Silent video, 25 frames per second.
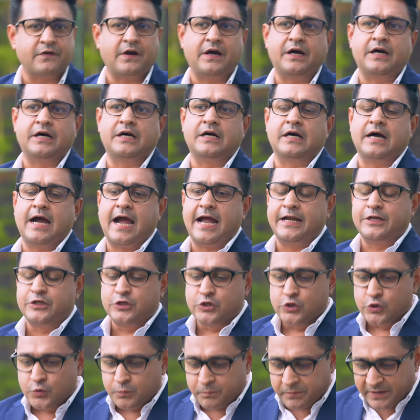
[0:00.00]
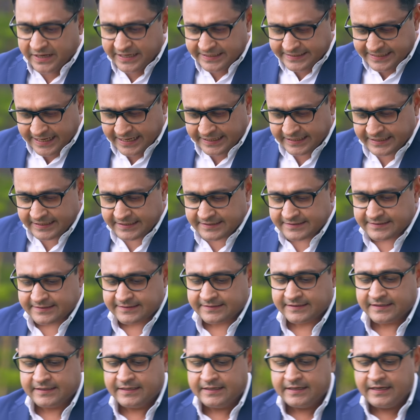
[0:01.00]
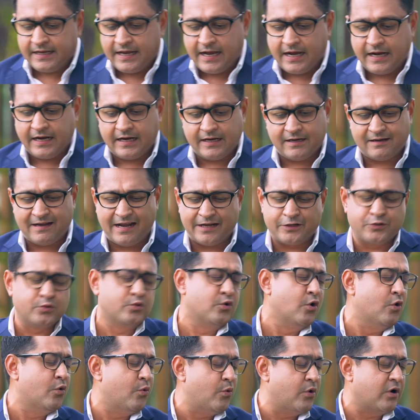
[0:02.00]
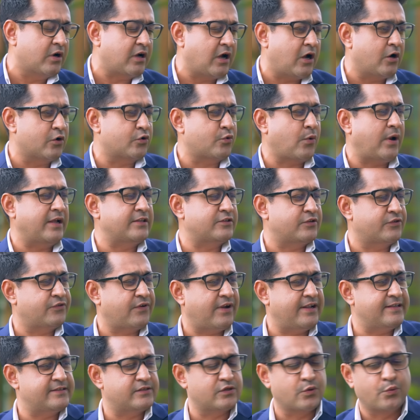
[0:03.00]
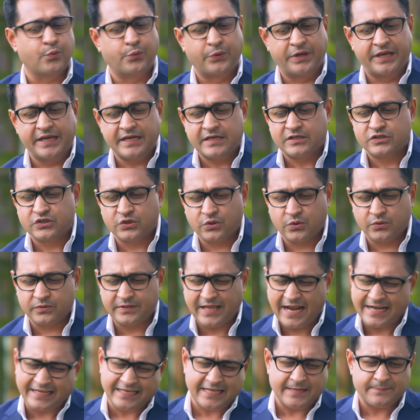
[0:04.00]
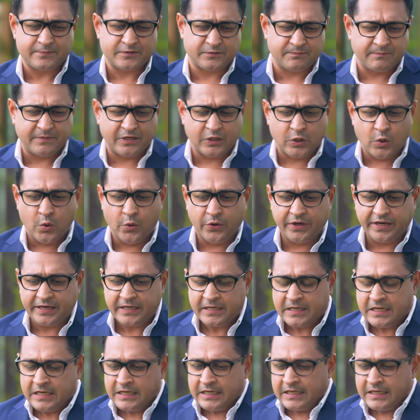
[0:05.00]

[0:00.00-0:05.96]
Uh, I do play tennis. Uh, I do go work out twice or thrice a week. So that keeps me going.